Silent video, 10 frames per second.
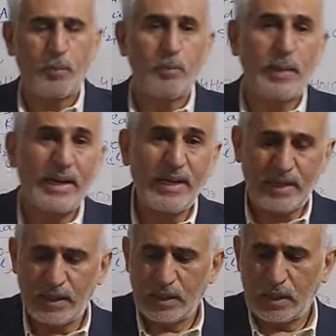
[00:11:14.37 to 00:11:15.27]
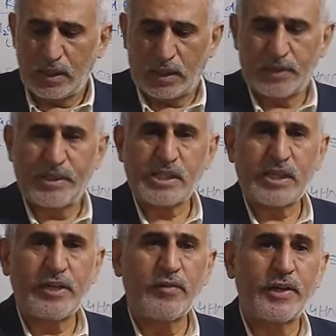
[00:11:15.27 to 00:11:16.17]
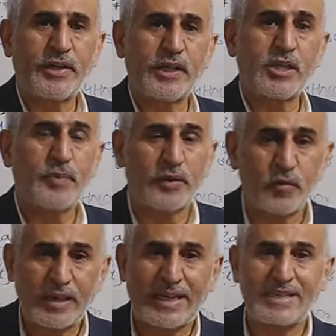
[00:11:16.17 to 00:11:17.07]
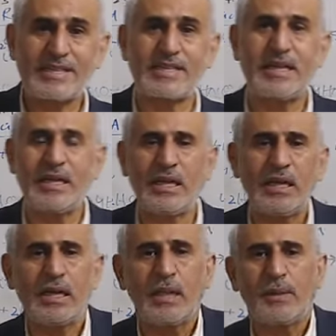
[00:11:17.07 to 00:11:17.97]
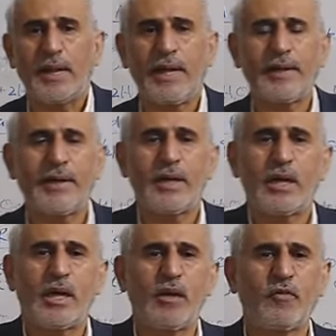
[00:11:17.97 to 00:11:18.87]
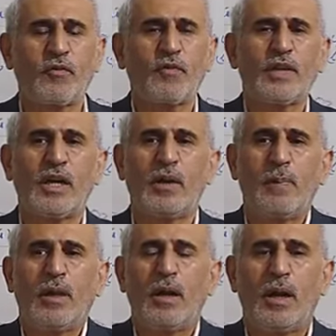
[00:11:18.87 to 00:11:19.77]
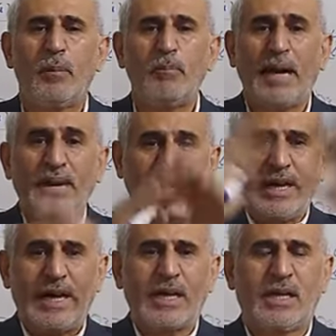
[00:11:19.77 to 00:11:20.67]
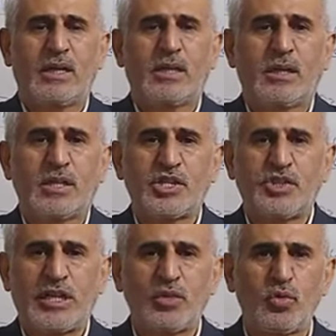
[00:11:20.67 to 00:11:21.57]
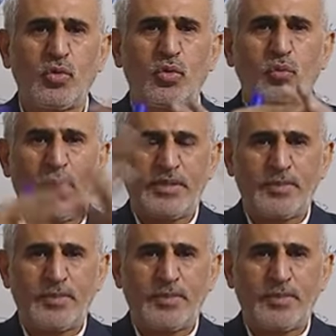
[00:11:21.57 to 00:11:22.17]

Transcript: many disadvantages, but we can see that if the metallic statue